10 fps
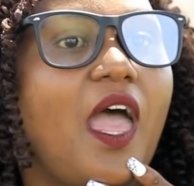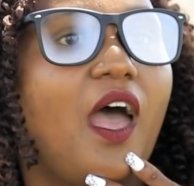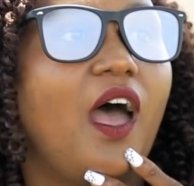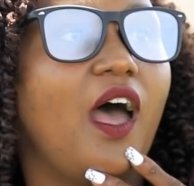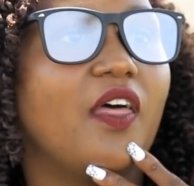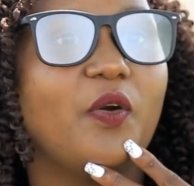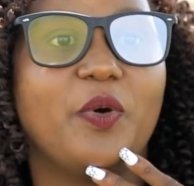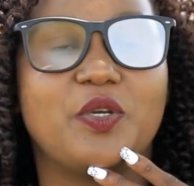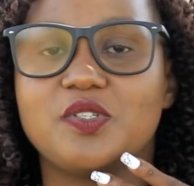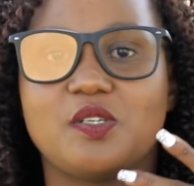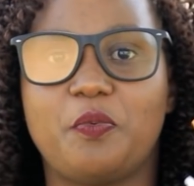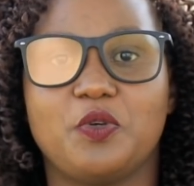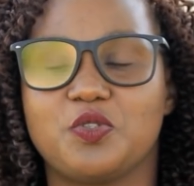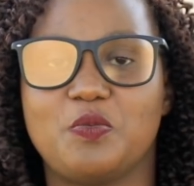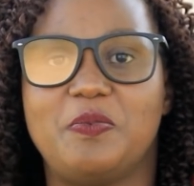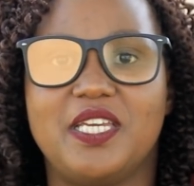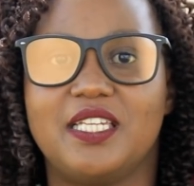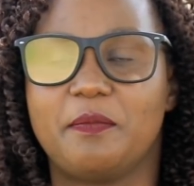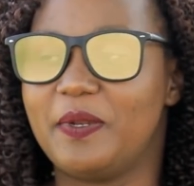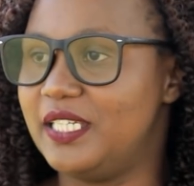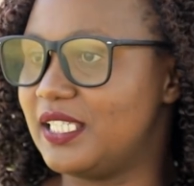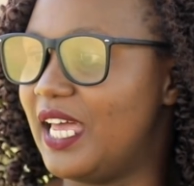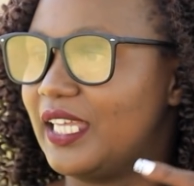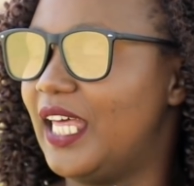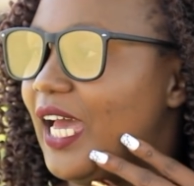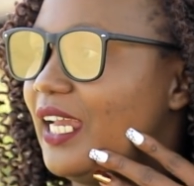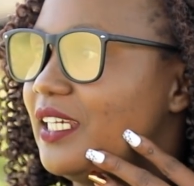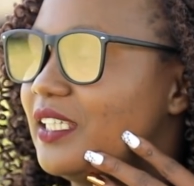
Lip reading: They were not supposed to be in a place like that.